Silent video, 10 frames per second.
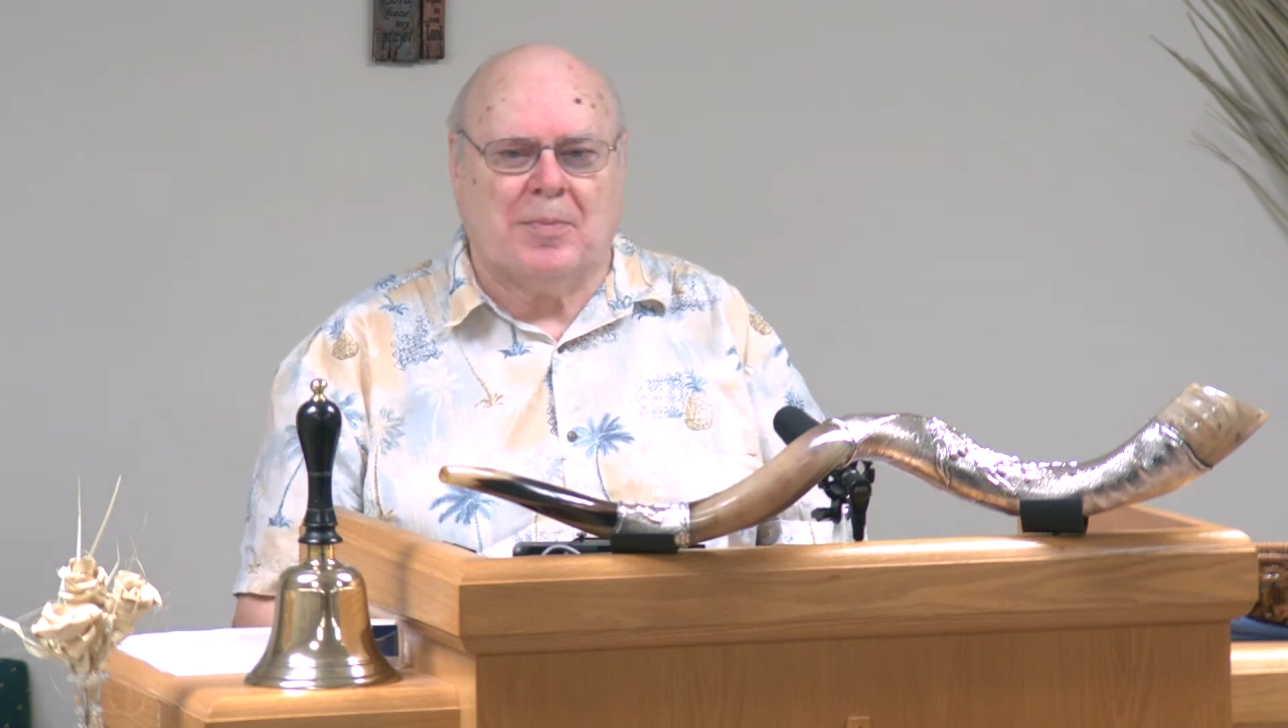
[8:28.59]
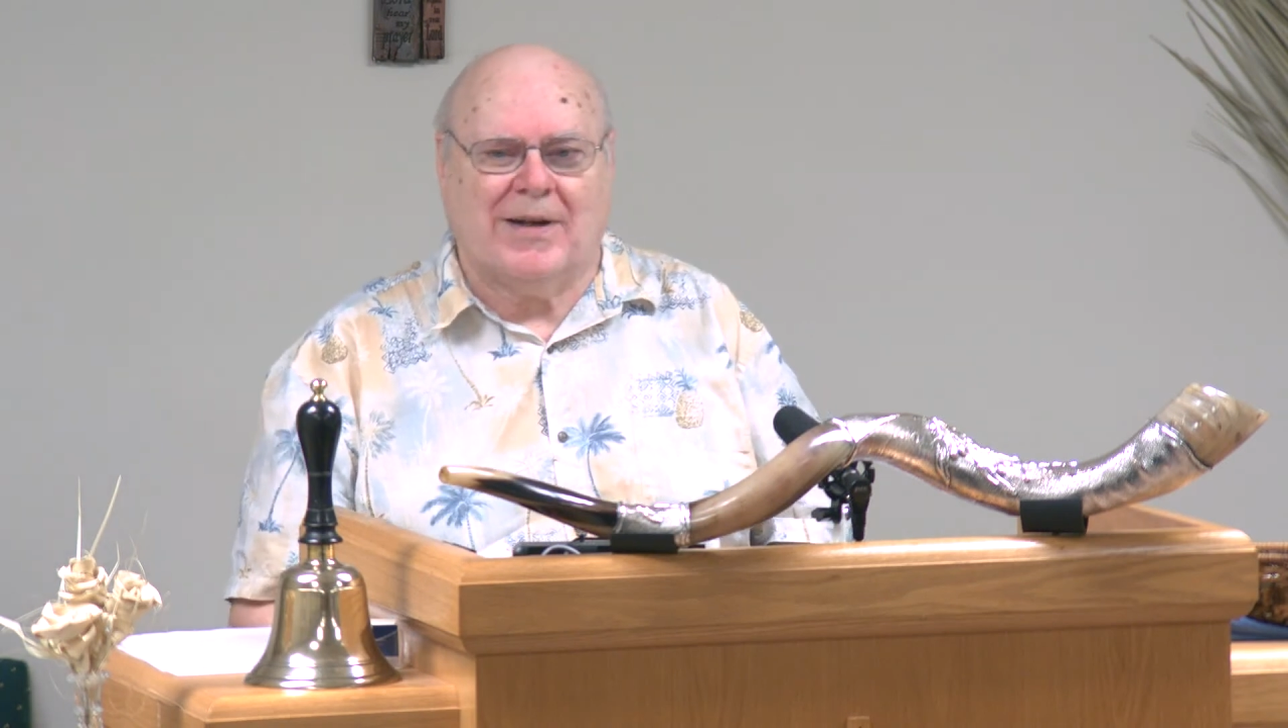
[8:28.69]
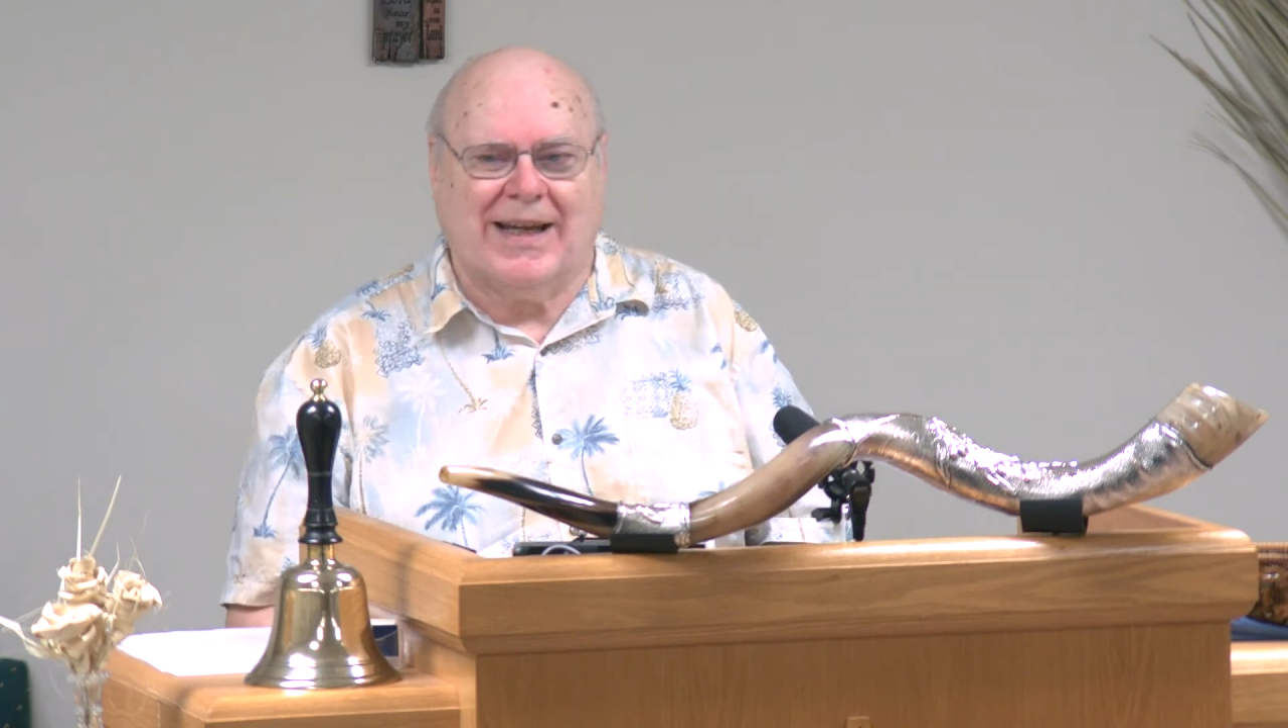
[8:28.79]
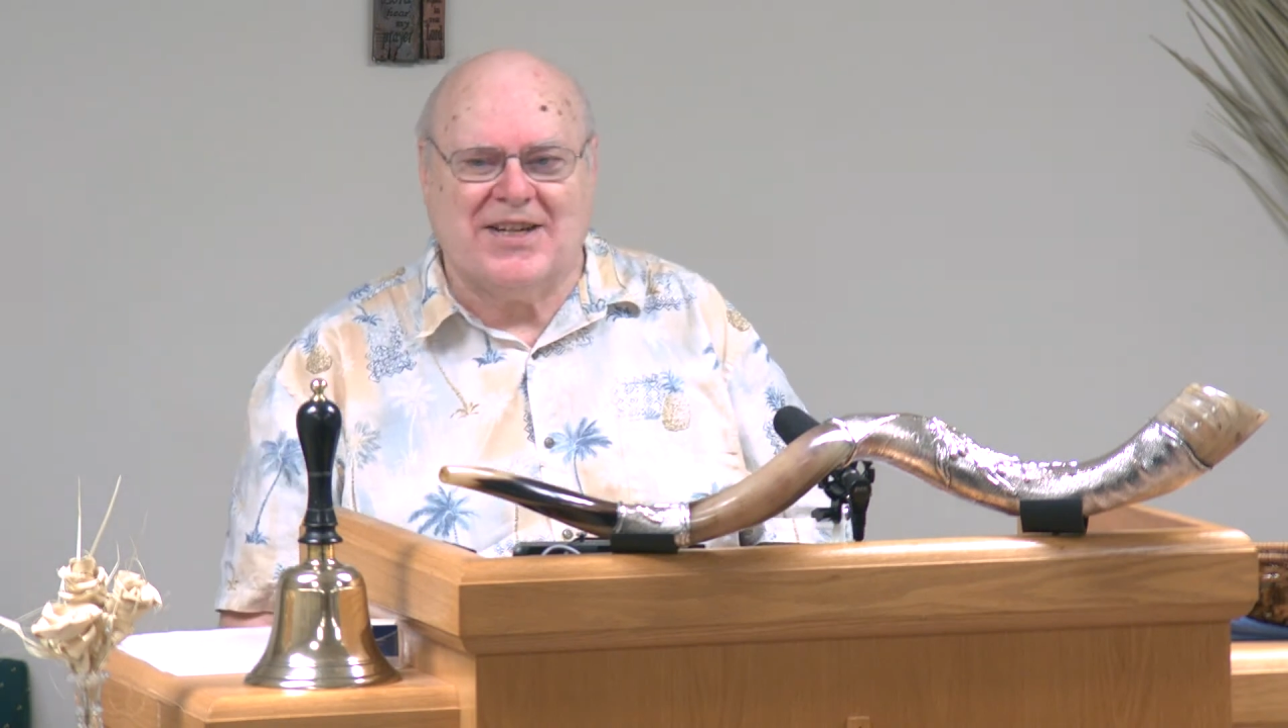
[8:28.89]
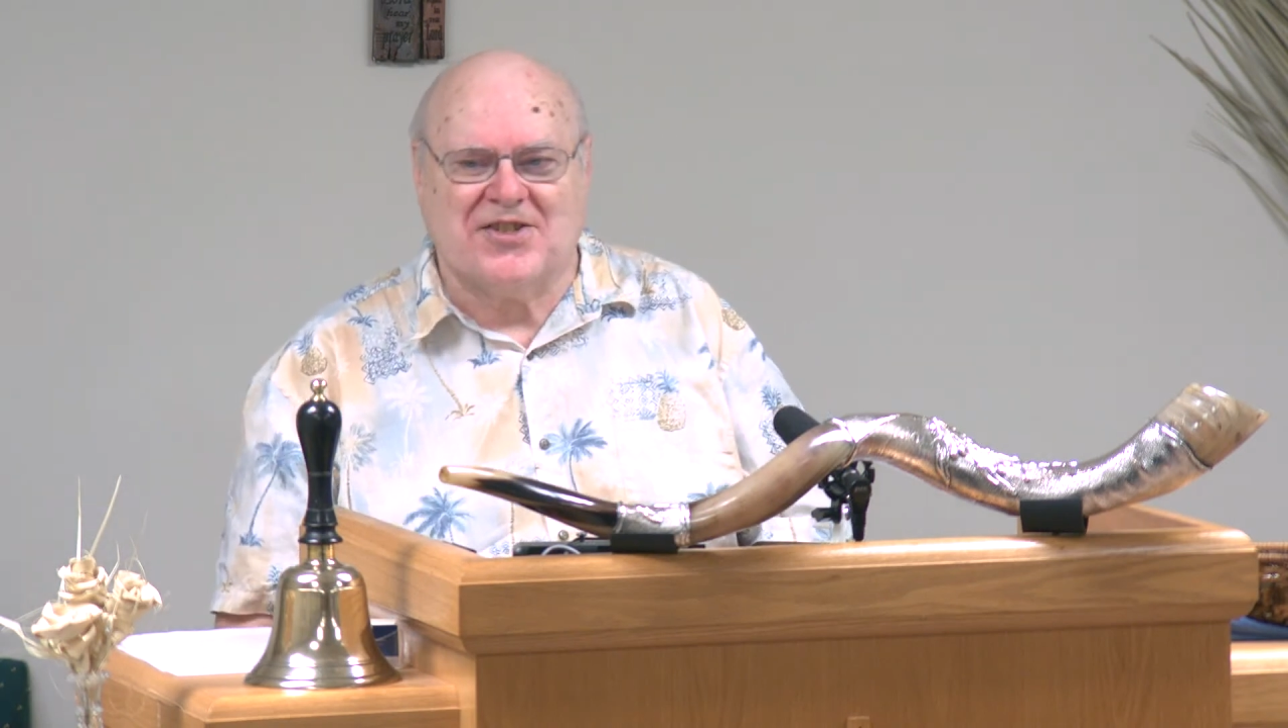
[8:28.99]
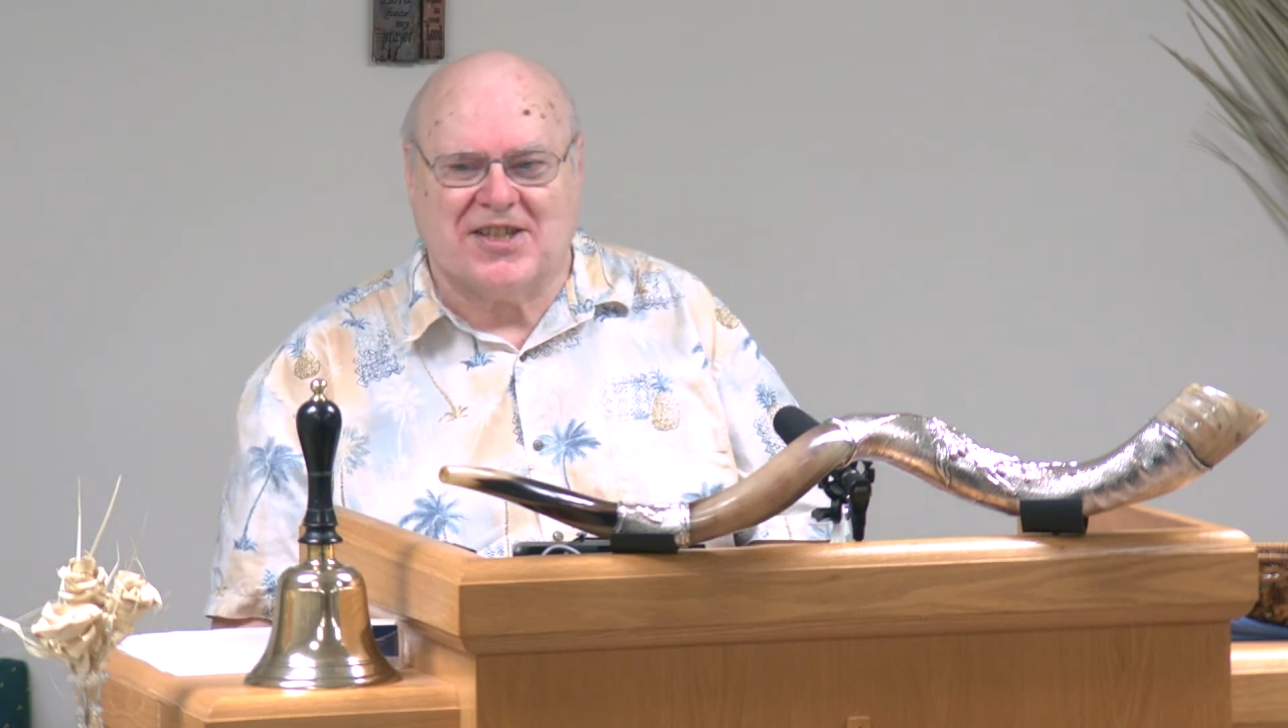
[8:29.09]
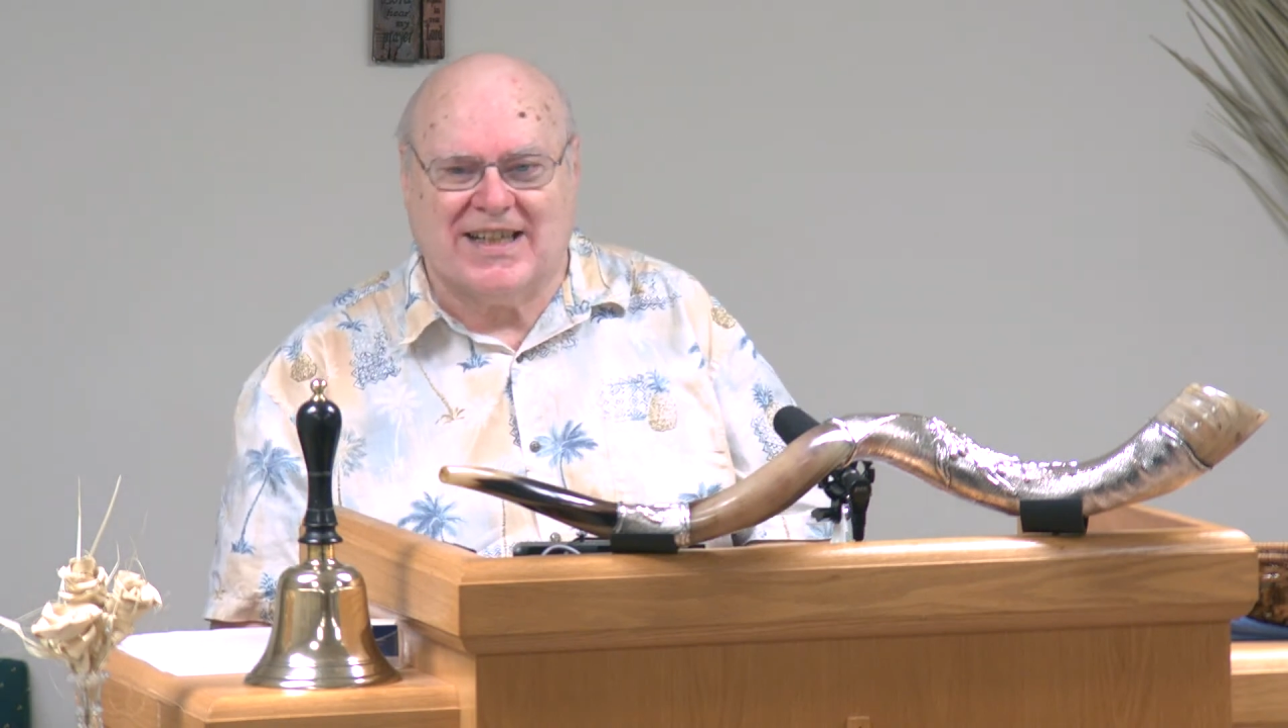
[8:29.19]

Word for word: place